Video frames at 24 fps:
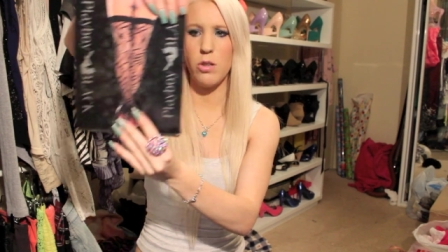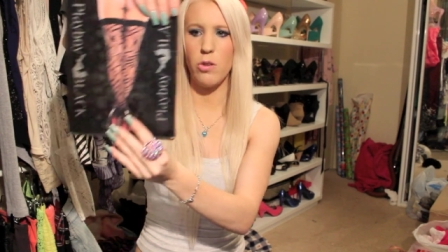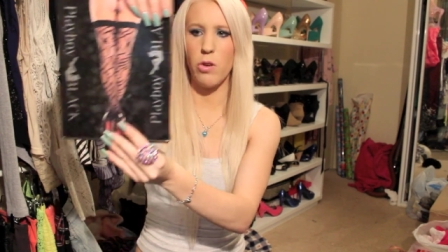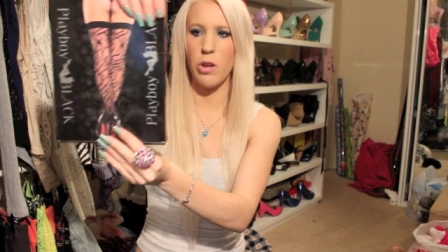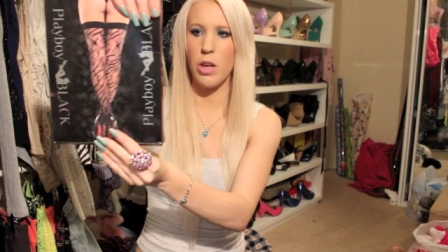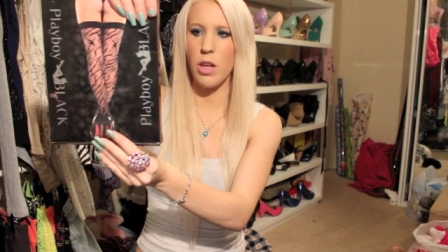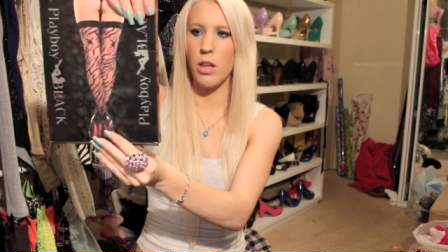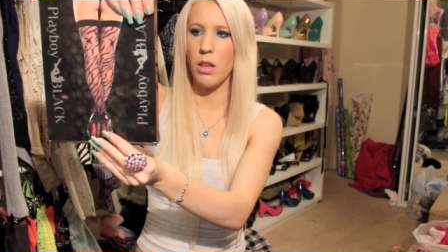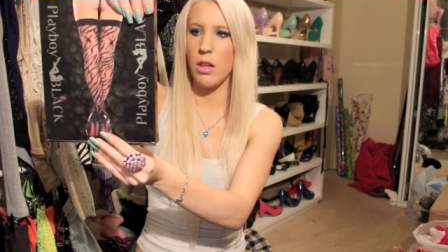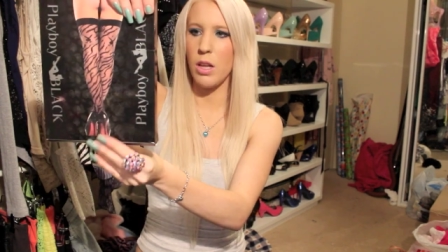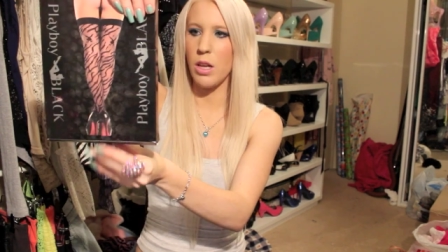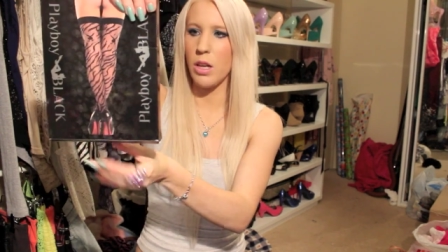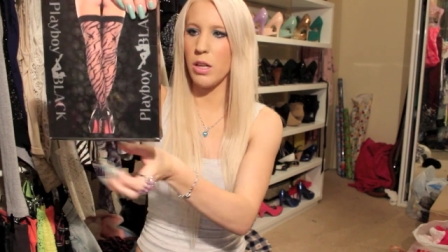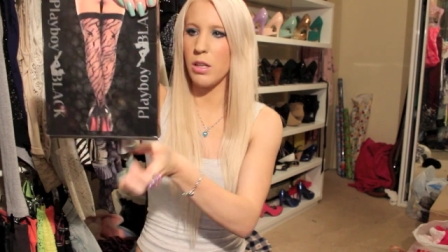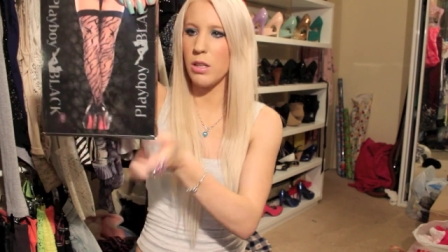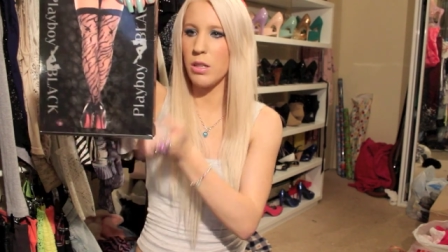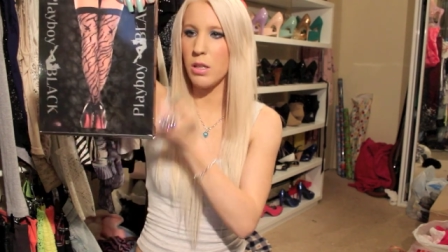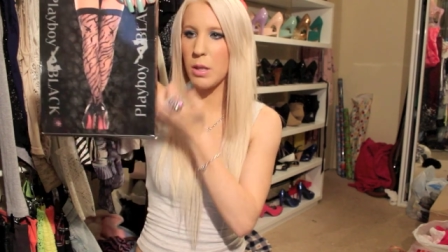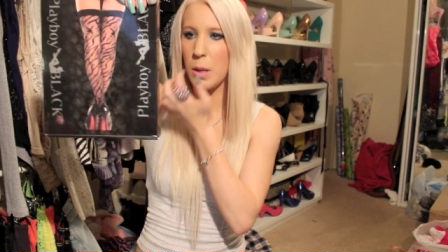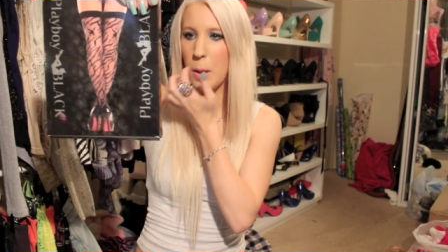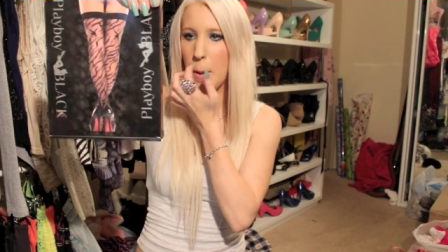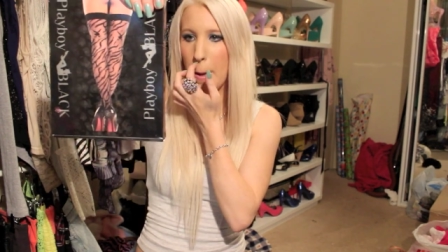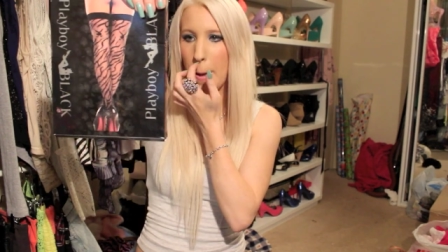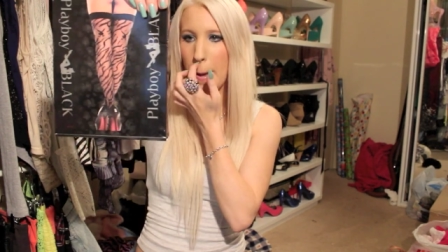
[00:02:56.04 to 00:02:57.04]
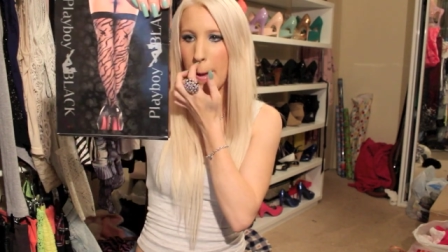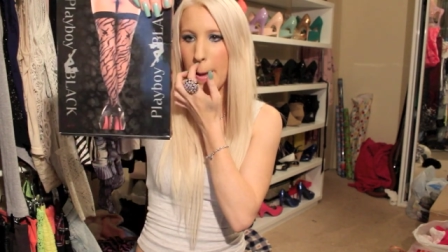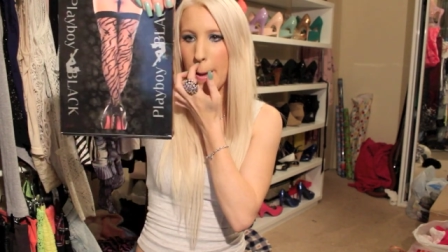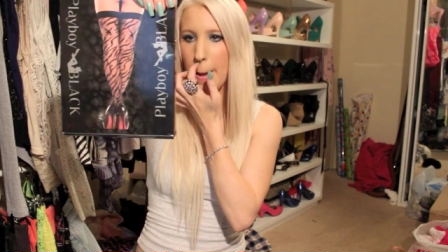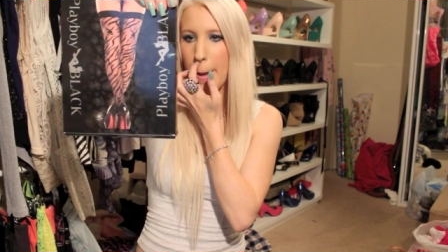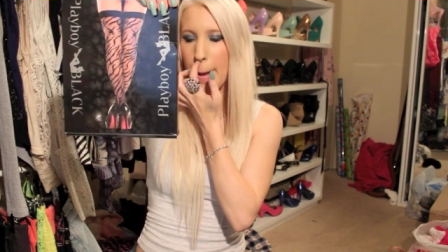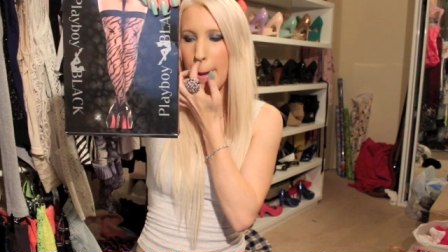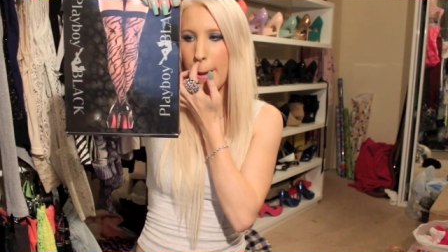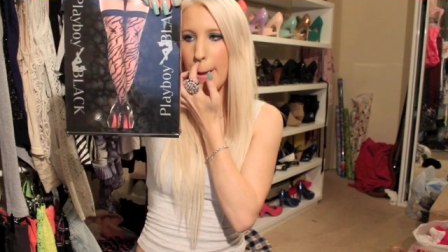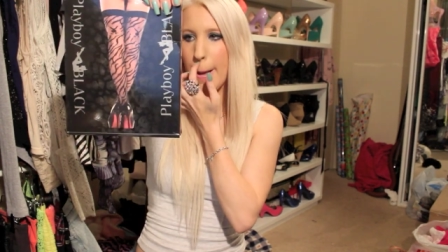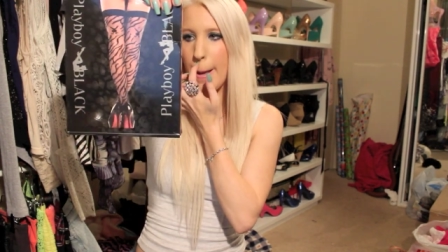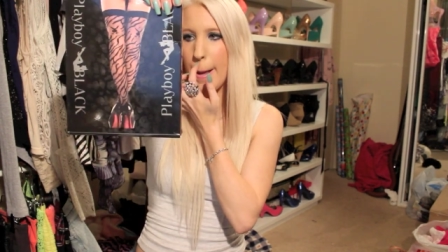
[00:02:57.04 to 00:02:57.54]
stocking things.
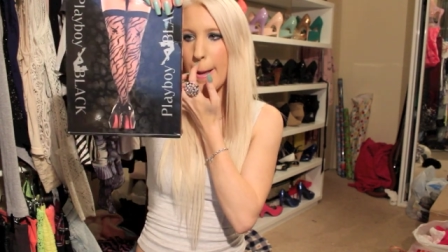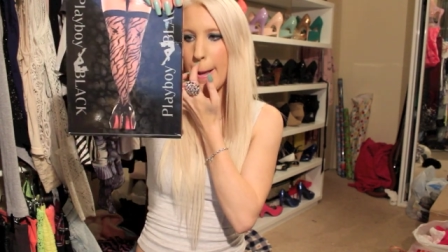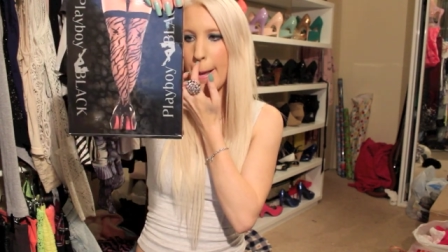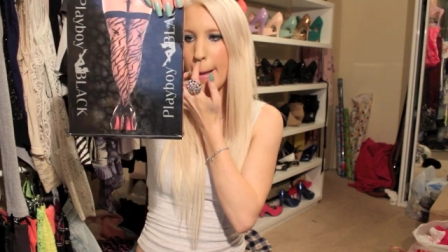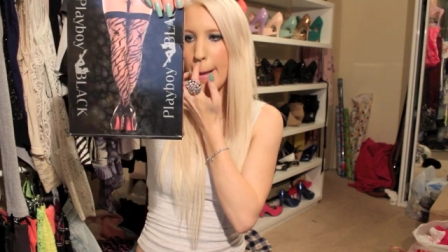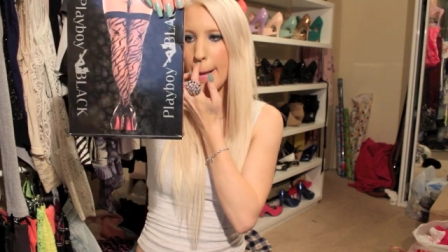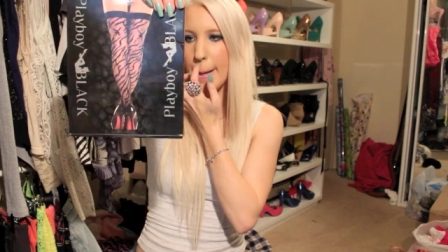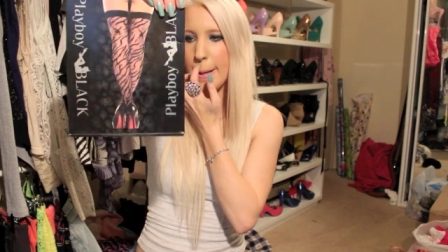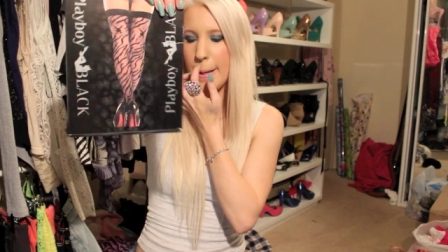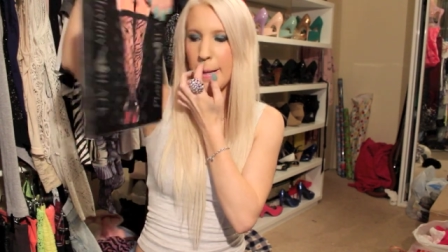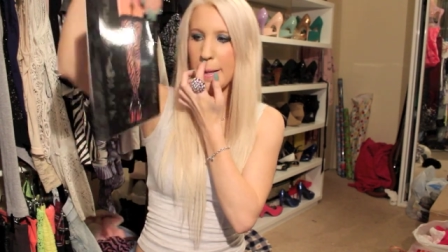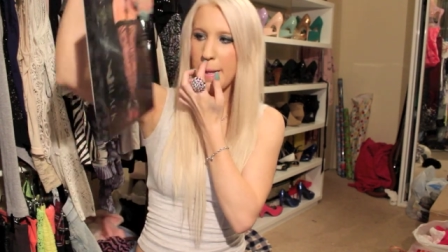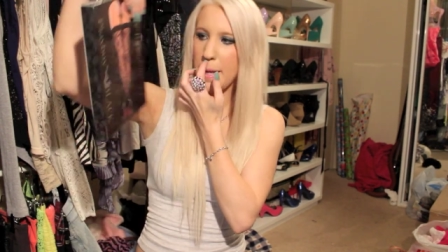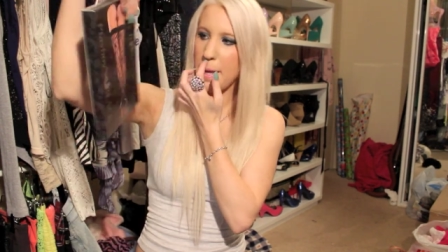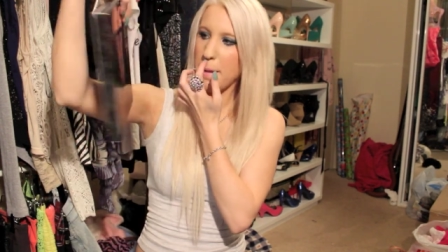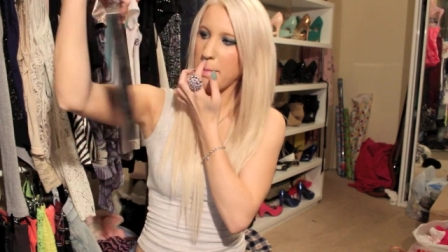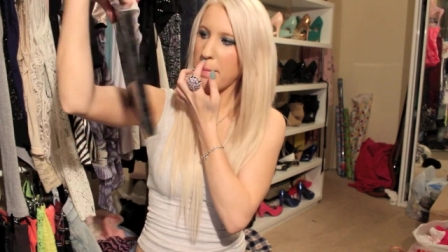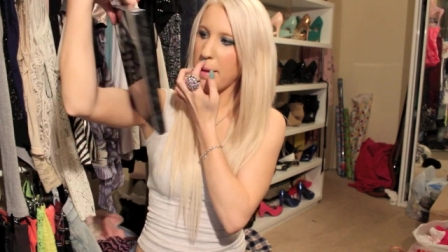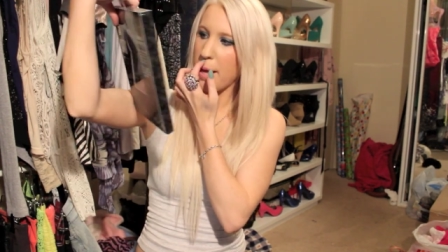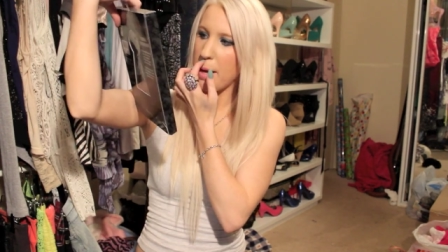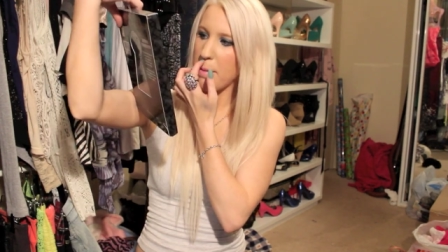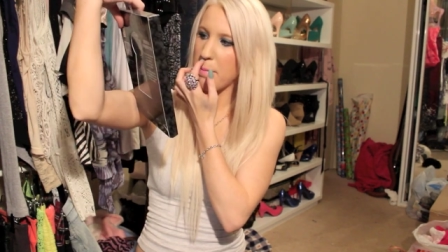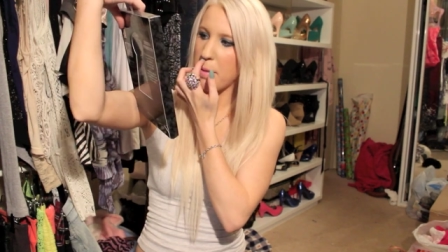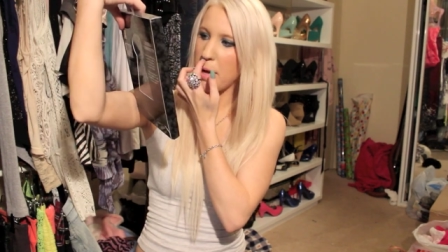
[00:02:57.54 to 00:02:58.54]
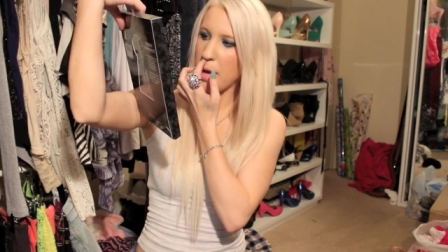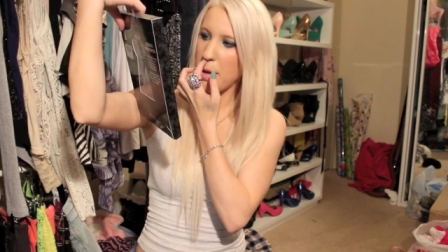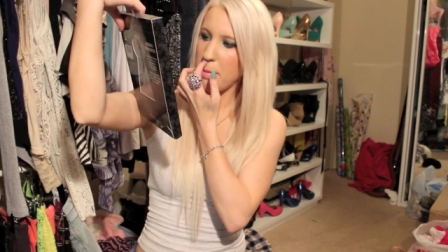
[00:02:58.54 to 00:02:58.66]
And they're by